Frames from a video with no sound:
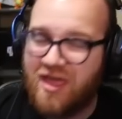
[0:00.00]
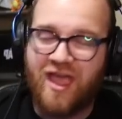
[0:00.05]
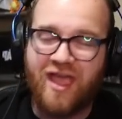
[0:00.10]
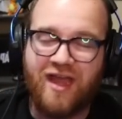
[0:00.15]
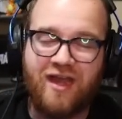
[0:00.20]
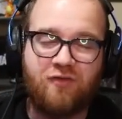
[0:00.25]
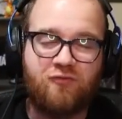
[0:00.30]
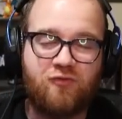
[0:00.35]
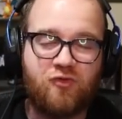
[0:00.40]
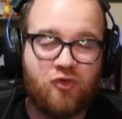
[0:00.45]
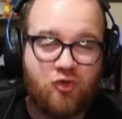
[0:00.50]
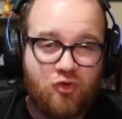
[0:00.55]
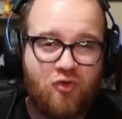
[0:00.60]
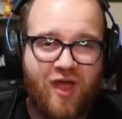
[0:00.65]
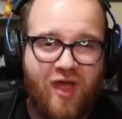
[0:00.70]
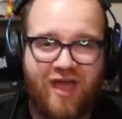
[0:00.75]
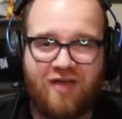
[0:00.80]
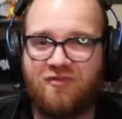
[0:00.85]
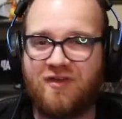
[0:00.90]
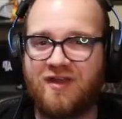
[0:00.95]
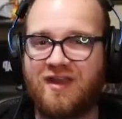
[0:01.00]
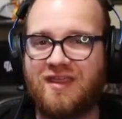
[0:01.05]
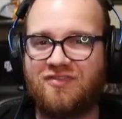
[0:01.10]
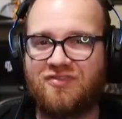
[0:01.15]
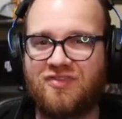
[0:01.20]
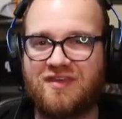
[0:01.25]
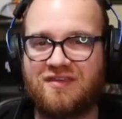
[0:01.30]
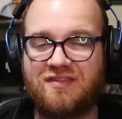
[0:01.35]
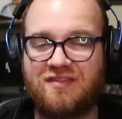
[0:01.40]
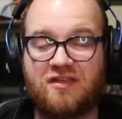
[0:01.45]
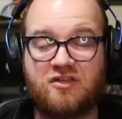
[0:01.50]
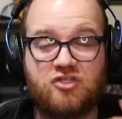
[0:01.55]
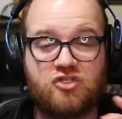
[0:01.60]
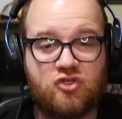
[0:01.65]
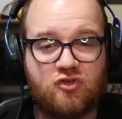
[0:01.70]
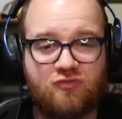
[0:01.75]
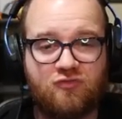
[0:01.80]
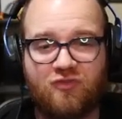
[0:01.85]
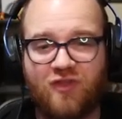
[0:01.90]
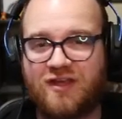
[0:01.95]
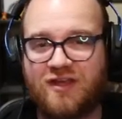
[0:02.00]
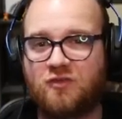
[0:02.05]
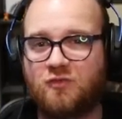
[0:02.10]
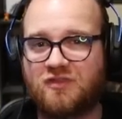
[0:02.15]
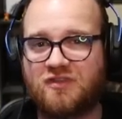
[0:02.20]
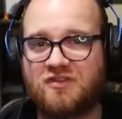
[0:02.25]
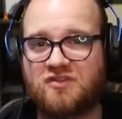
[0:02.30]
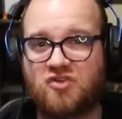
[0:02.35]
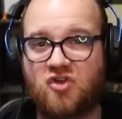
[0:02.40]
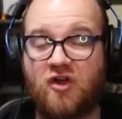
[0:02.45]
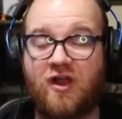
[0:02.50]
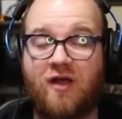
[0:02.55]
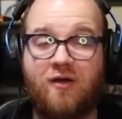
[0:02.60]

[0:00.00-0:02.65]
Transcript: and if you have anything that you've liked with this card,